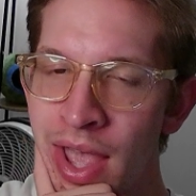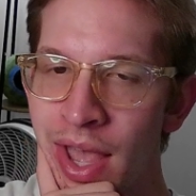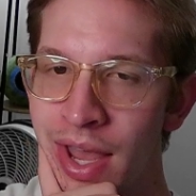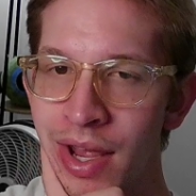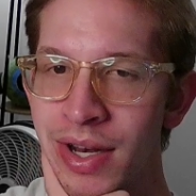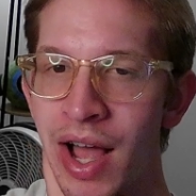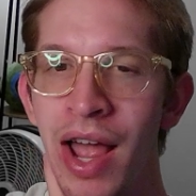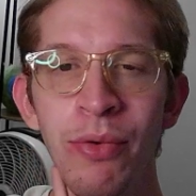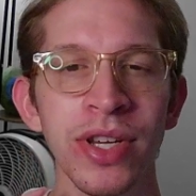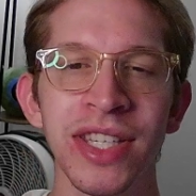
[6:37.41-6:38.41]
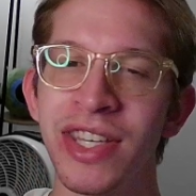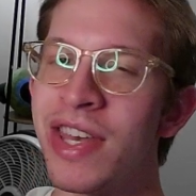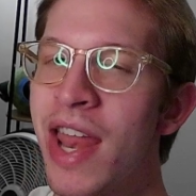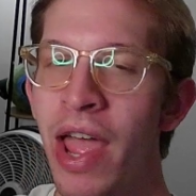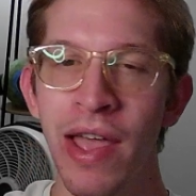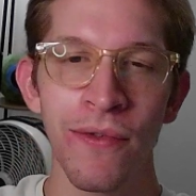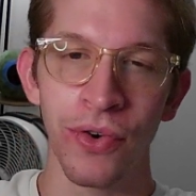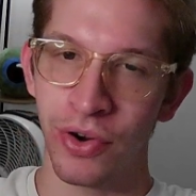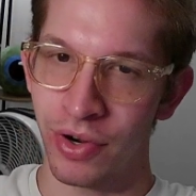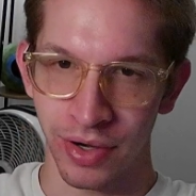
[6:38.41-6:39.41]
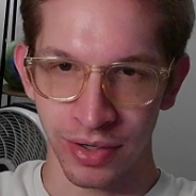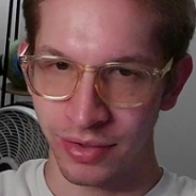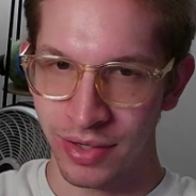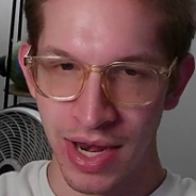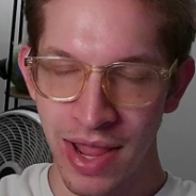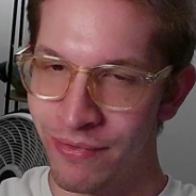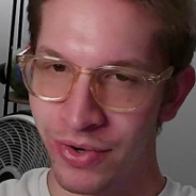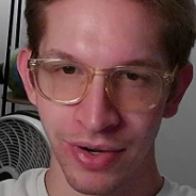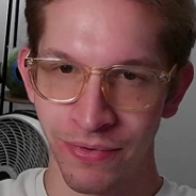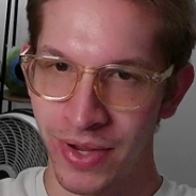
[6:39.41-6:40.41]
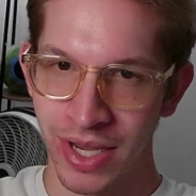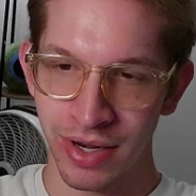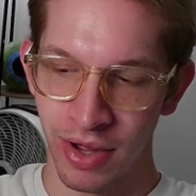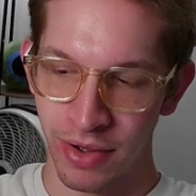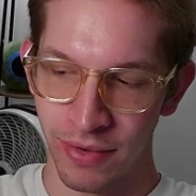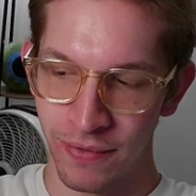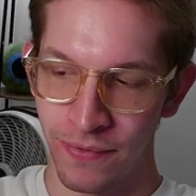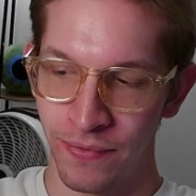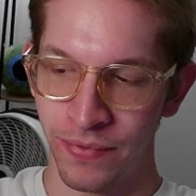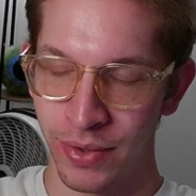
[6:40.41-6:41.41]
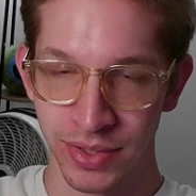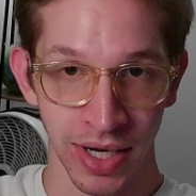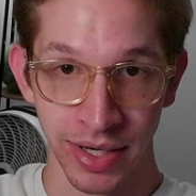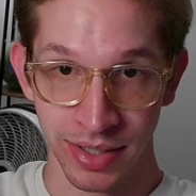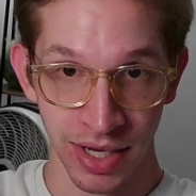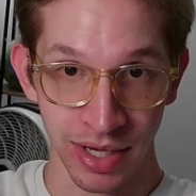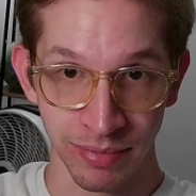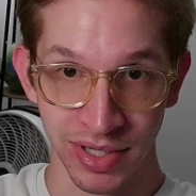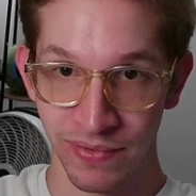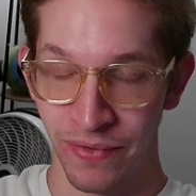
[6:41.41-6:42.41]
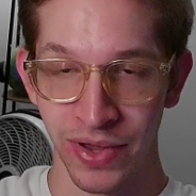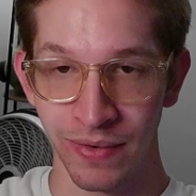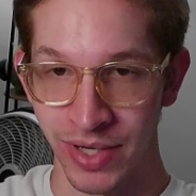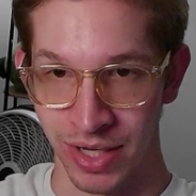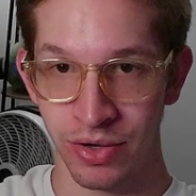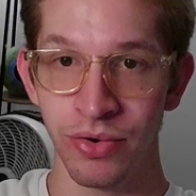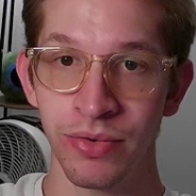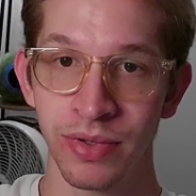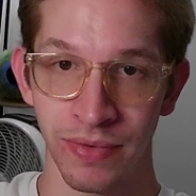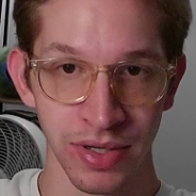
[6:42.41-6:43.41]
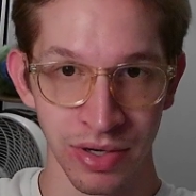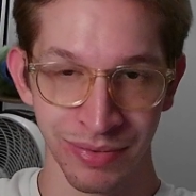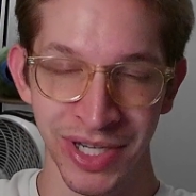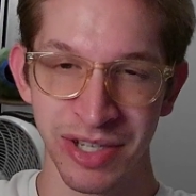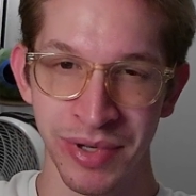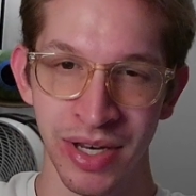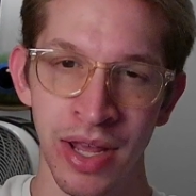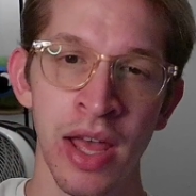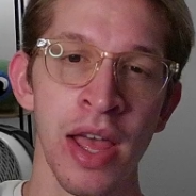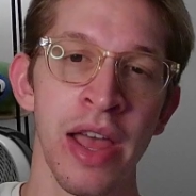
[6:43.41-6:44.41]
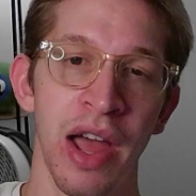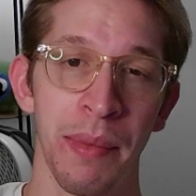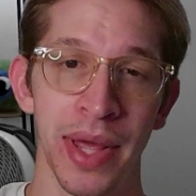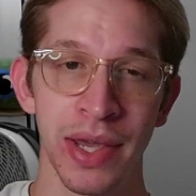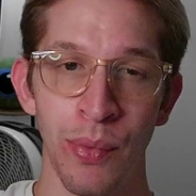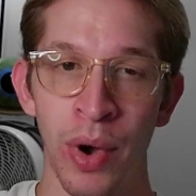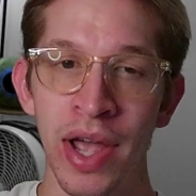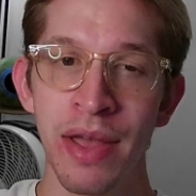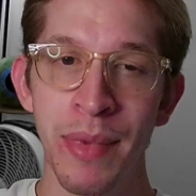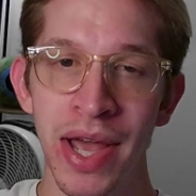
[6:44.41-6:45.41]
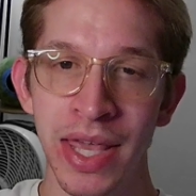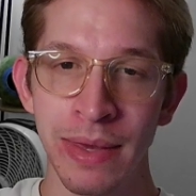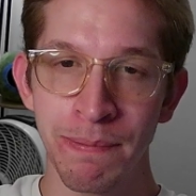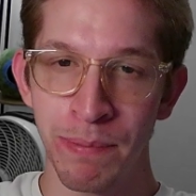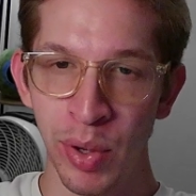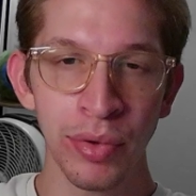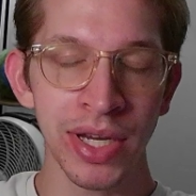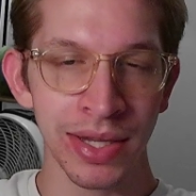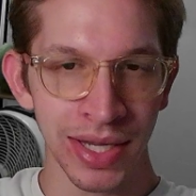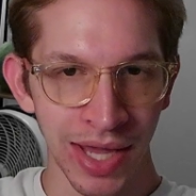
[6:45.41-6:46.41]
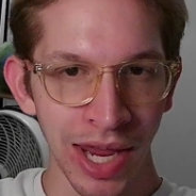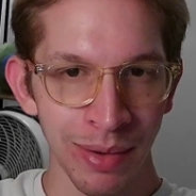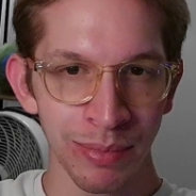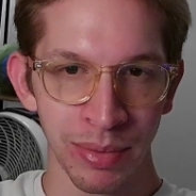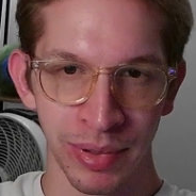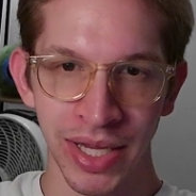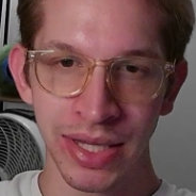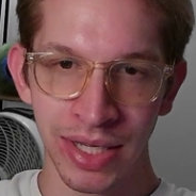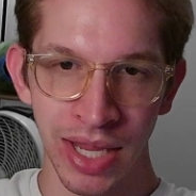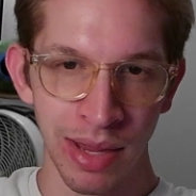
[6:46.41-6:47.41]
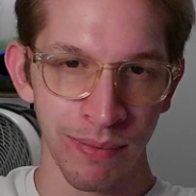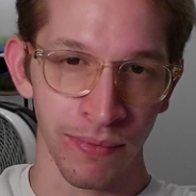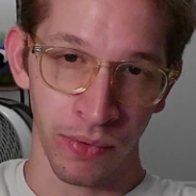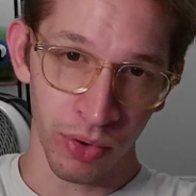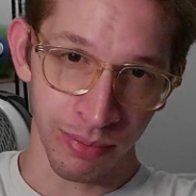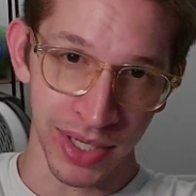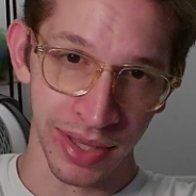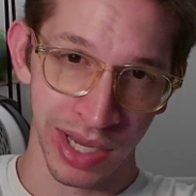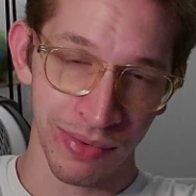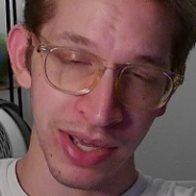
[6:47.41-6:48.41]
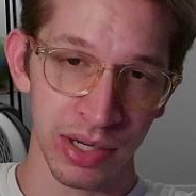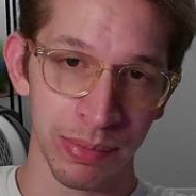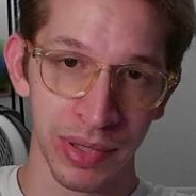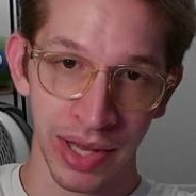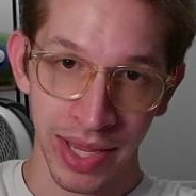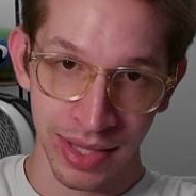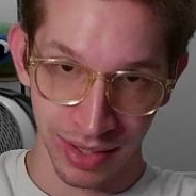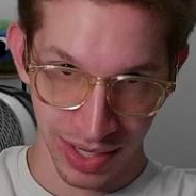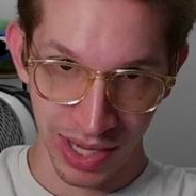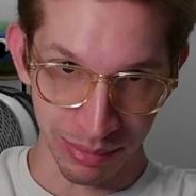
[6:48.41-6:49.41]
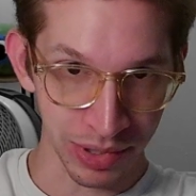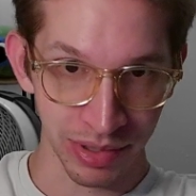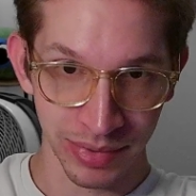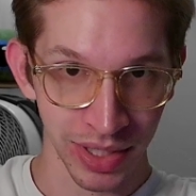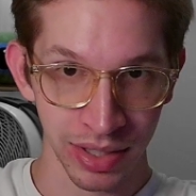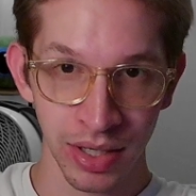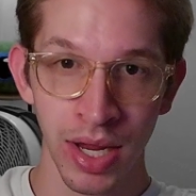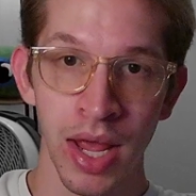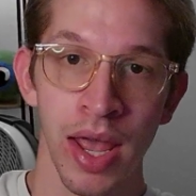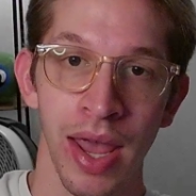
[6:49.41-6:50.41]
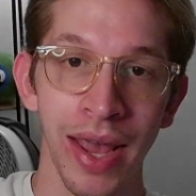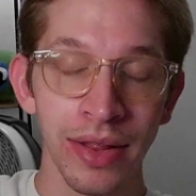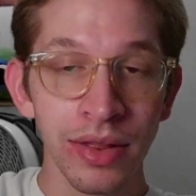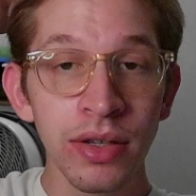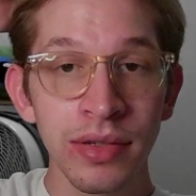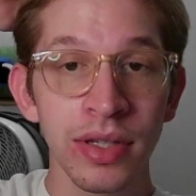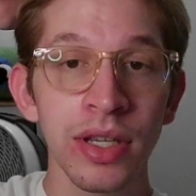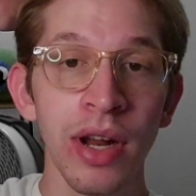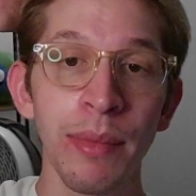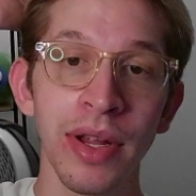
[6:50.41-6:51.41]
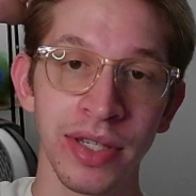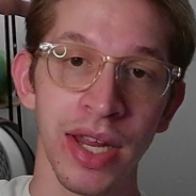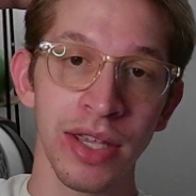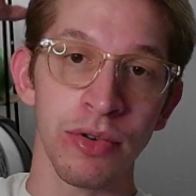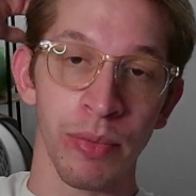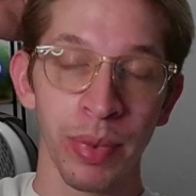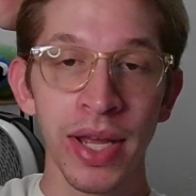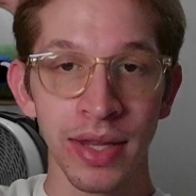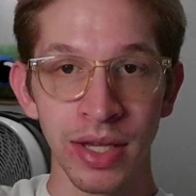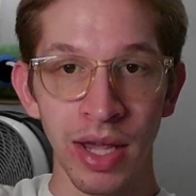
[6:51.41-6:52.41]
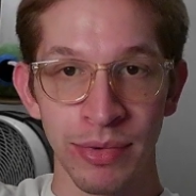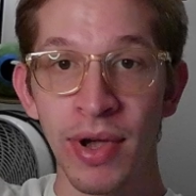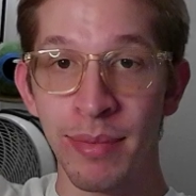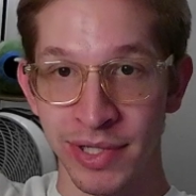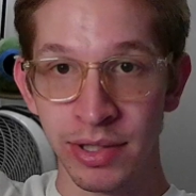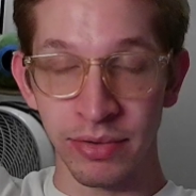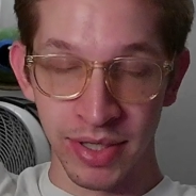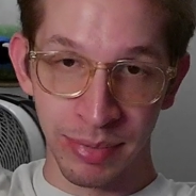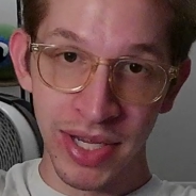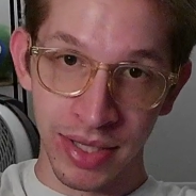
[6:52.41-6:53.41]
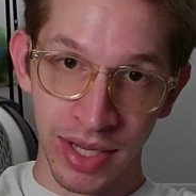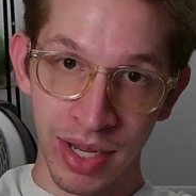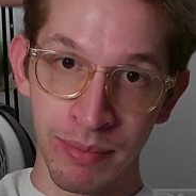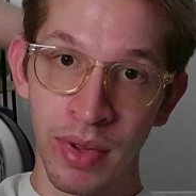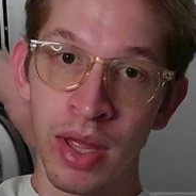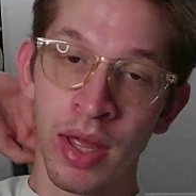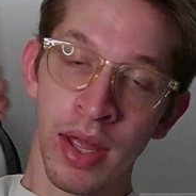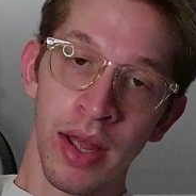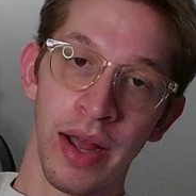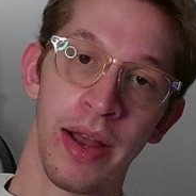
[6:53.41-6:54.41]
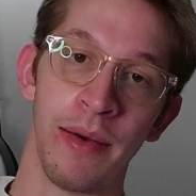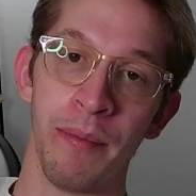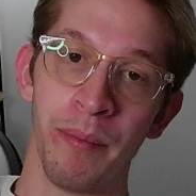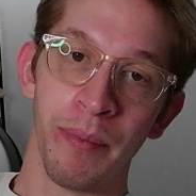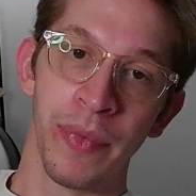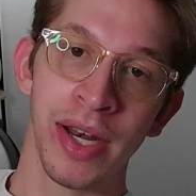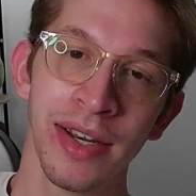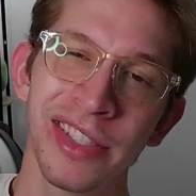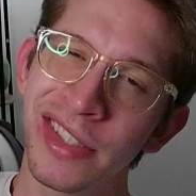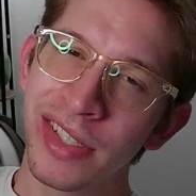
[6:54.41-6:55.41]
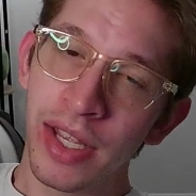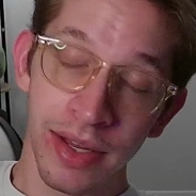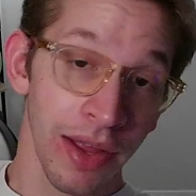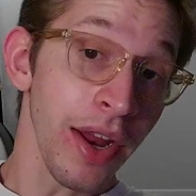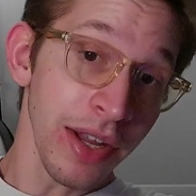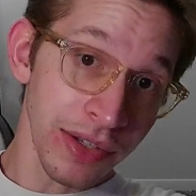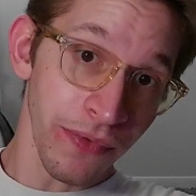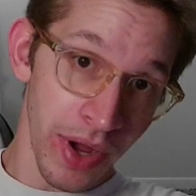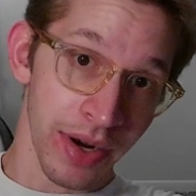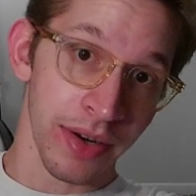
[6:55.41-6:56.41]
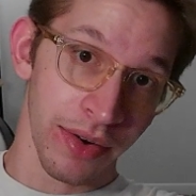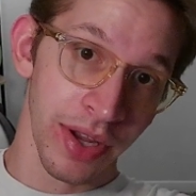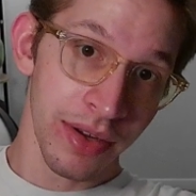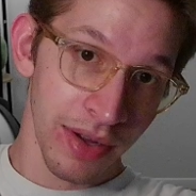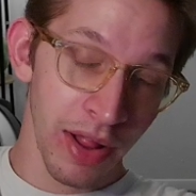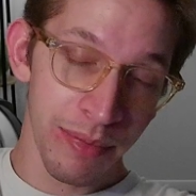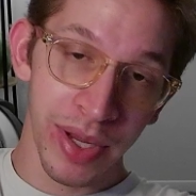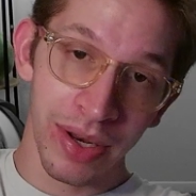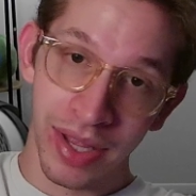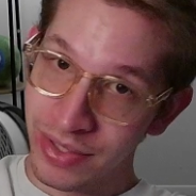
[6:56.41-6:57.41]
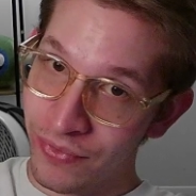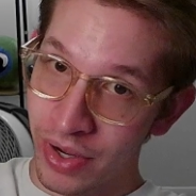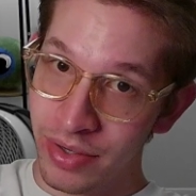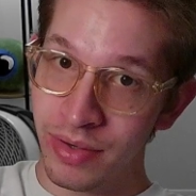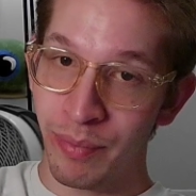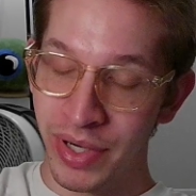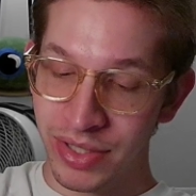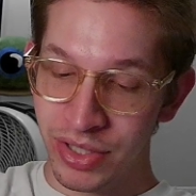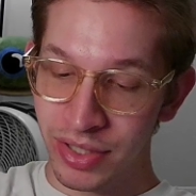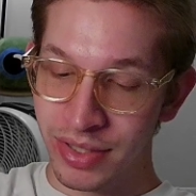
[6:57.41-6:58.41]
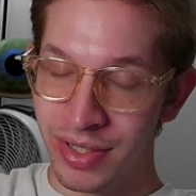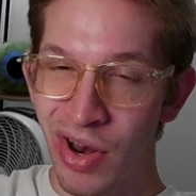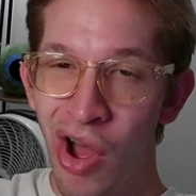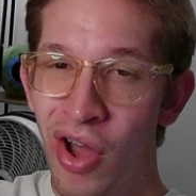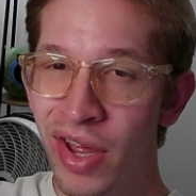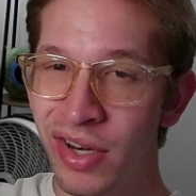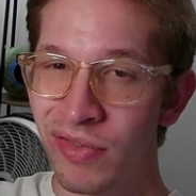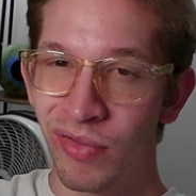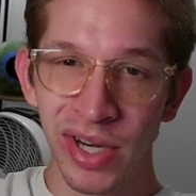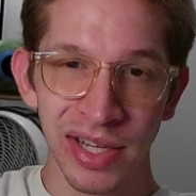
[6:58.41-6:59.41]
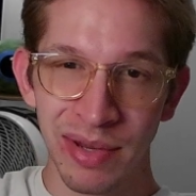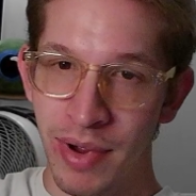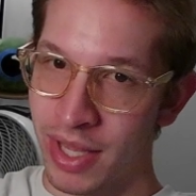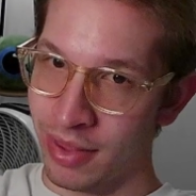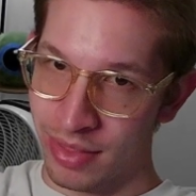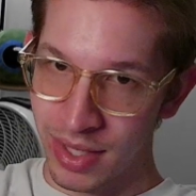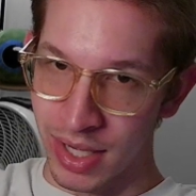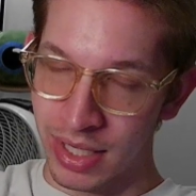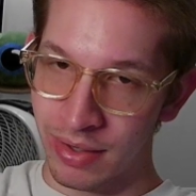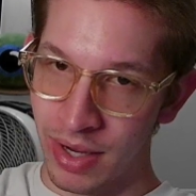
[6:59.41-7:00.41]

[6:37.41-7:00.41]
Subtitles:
And I was never a fan of those kinds of games. Never a fan of tycoons, resource management. I'm like, why am I building the game to play the game for me? Like, I'd rather play the game, you know what I'm saying? And I'm not saying you don't play the game. You absolutely play the game. And it is fun, okay? I'll admit it's fun, but it's just not really my thing.